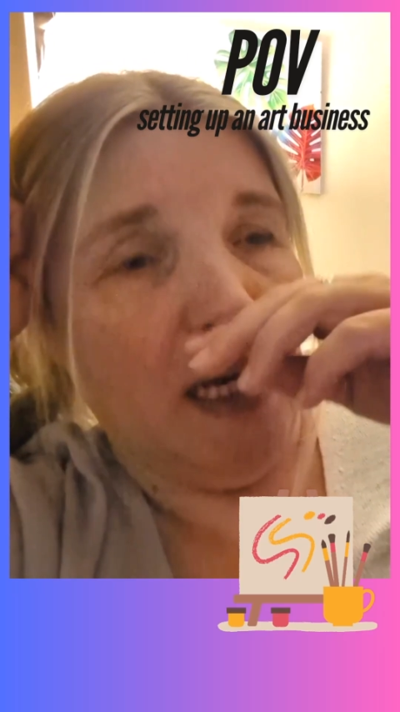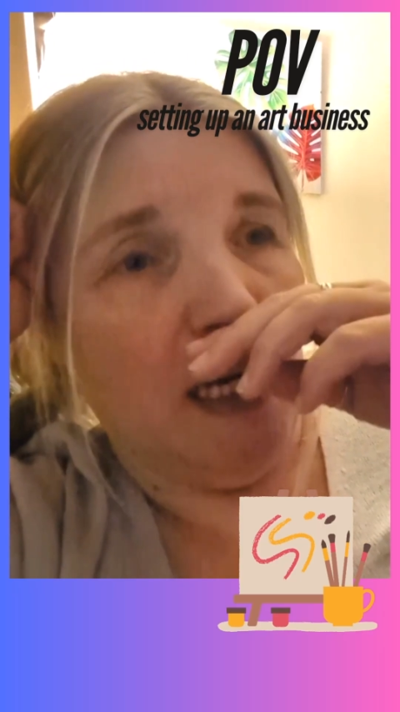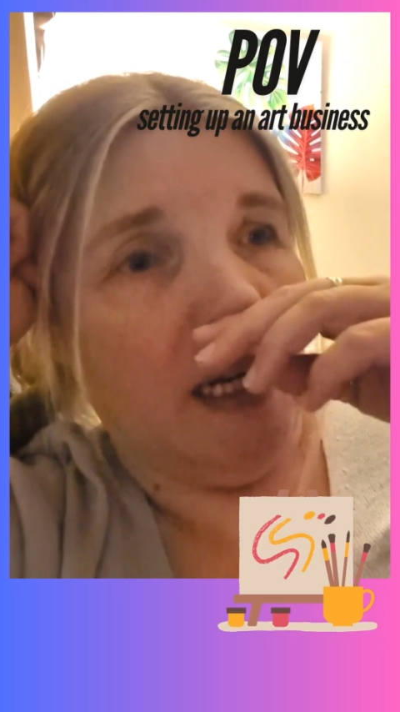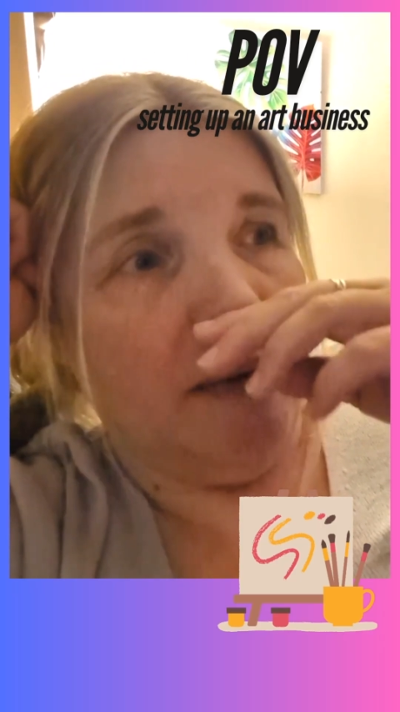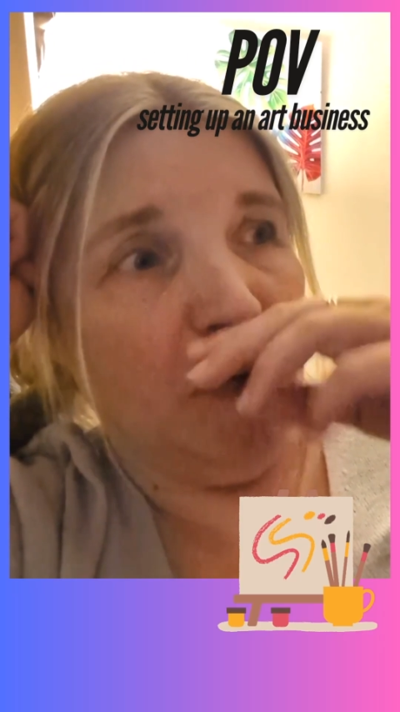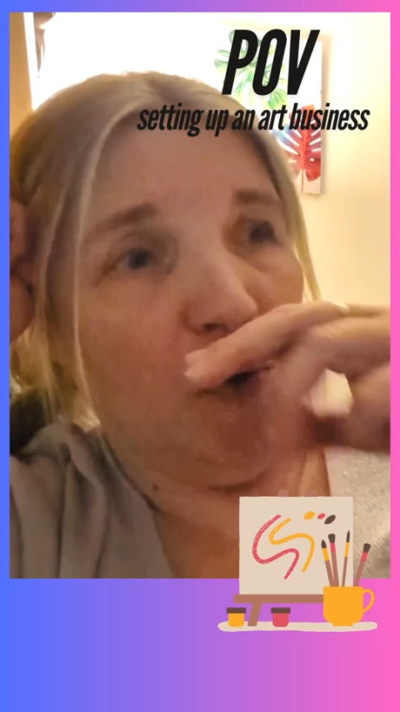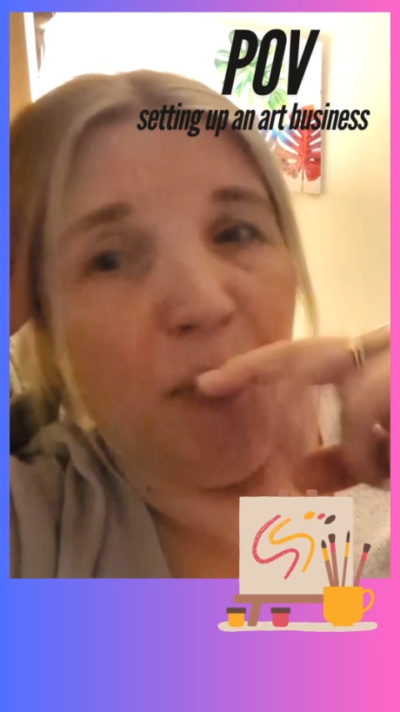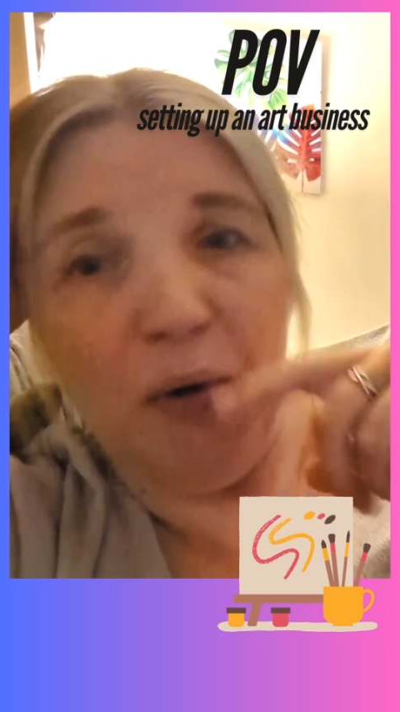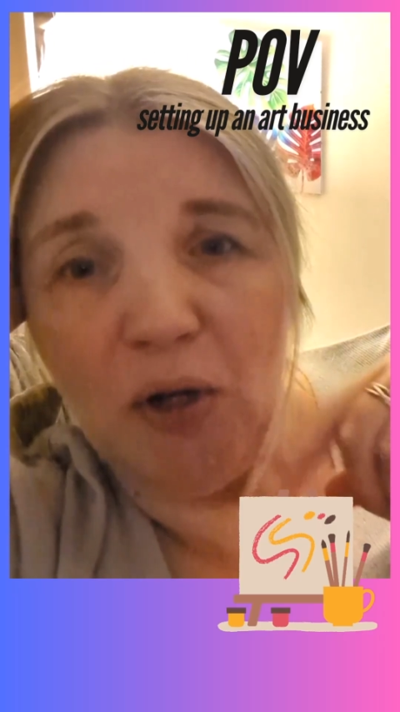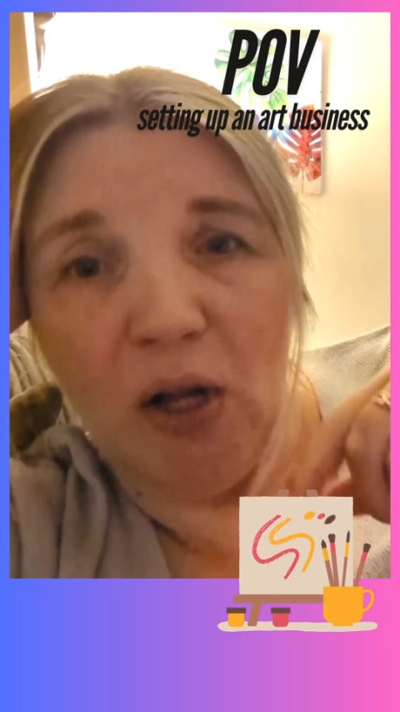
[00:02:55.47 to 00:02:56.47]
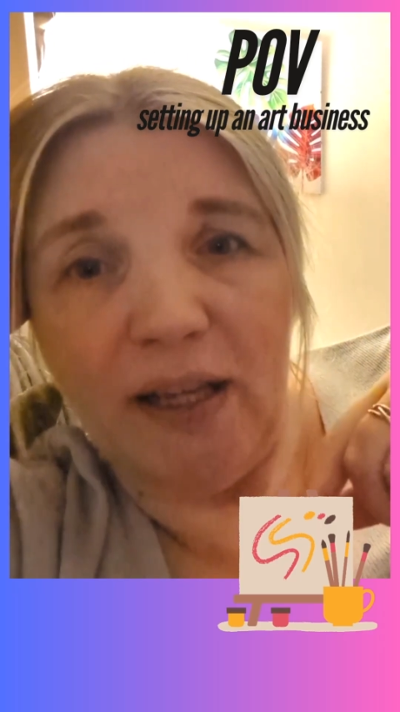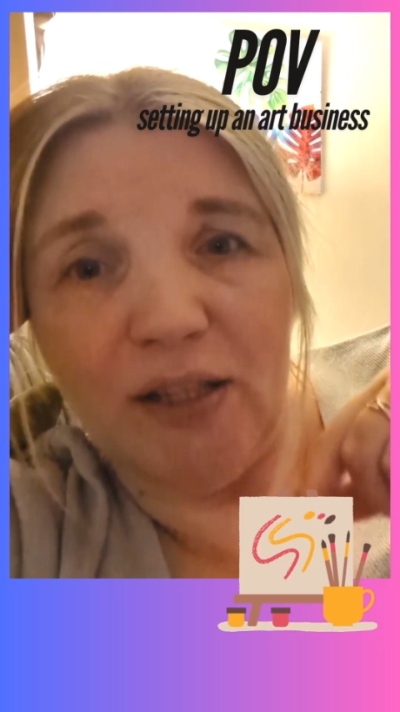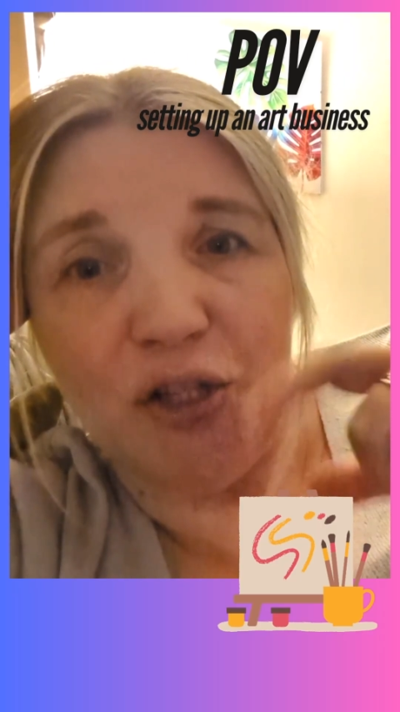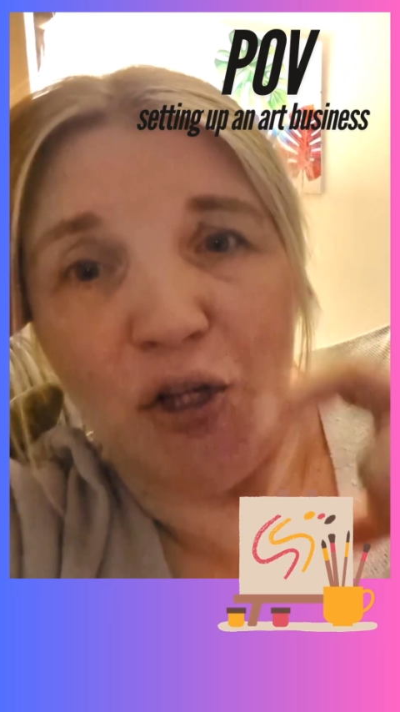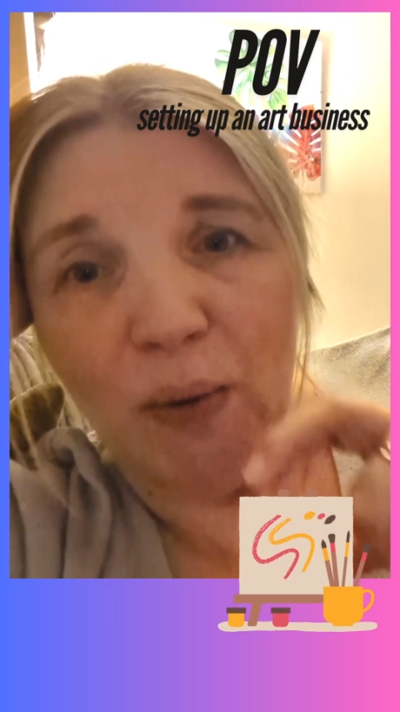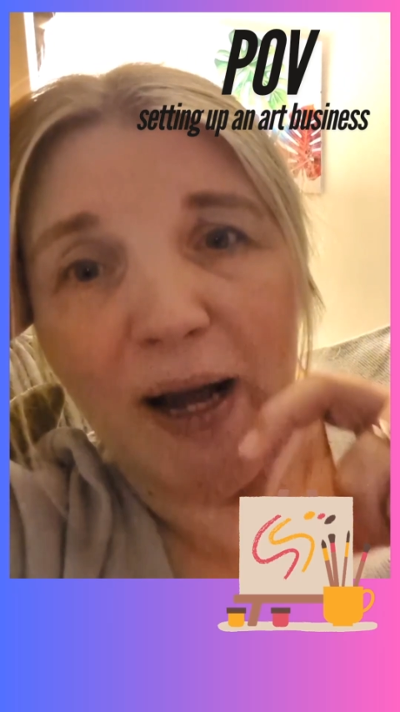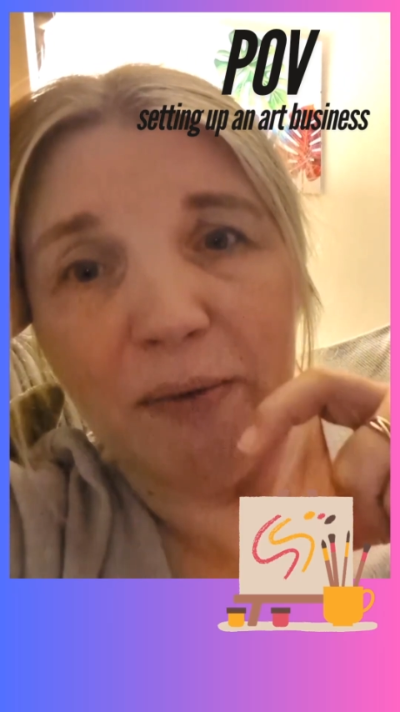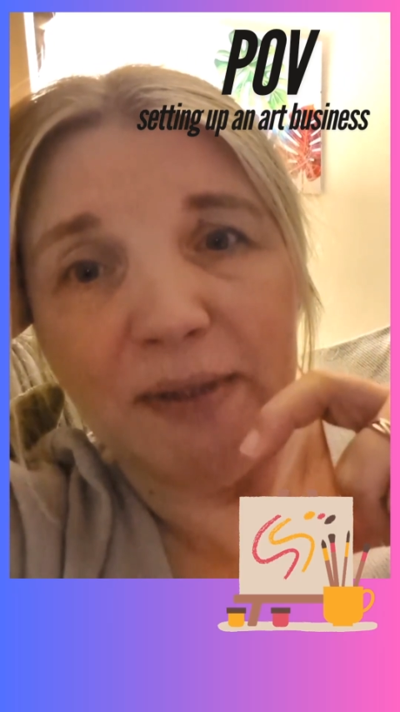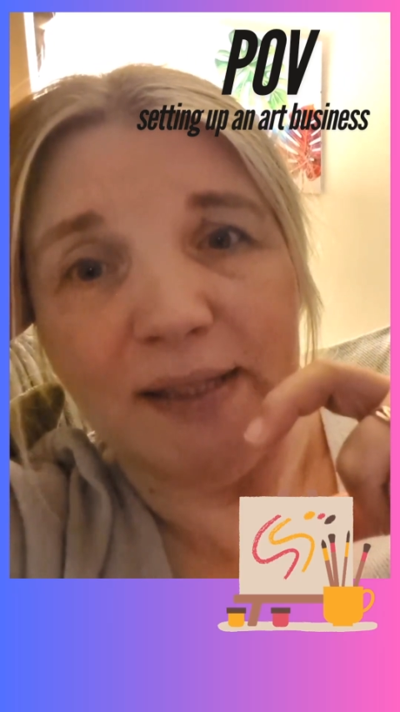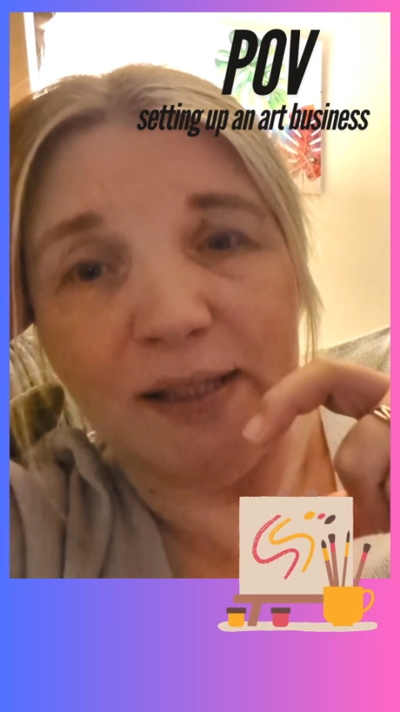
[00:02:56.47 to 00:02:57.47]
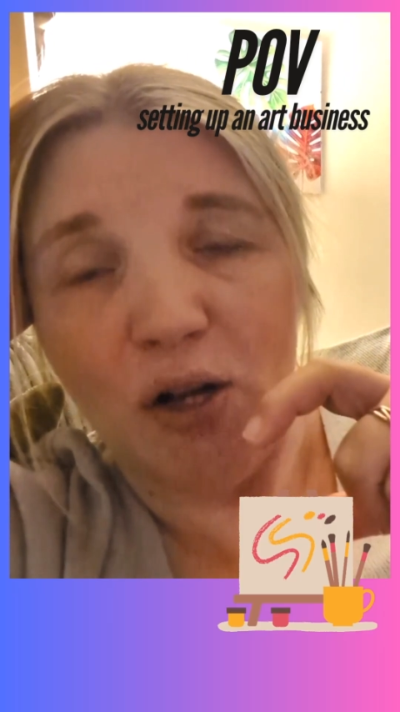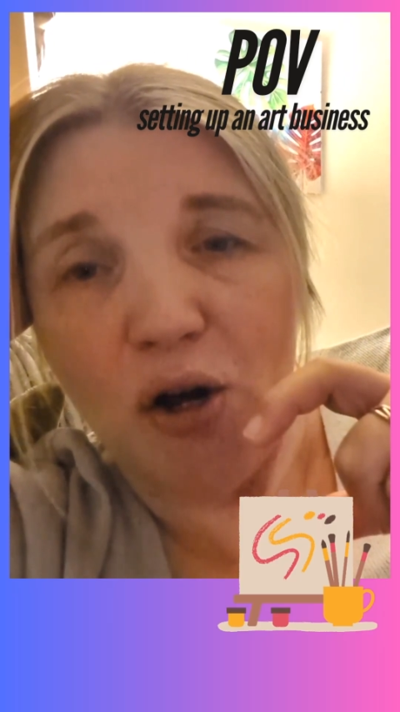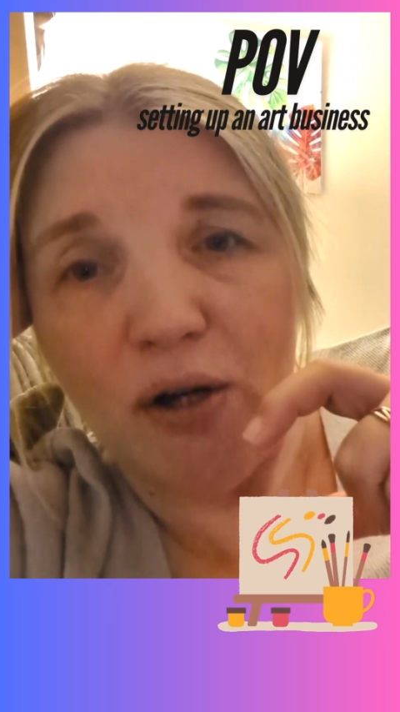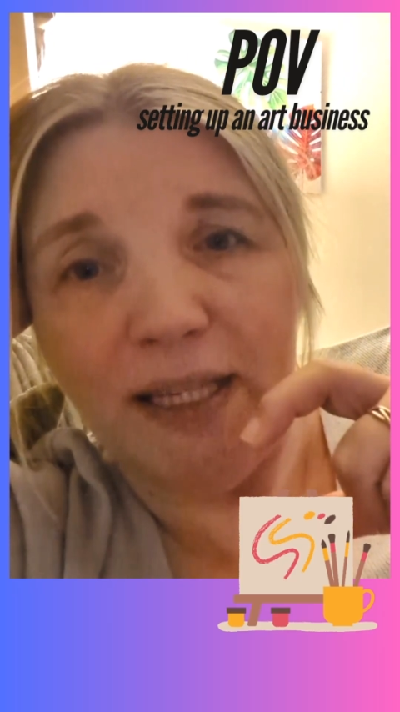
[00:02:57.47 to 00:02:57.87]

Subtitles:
You'll book like a 2-hour slot,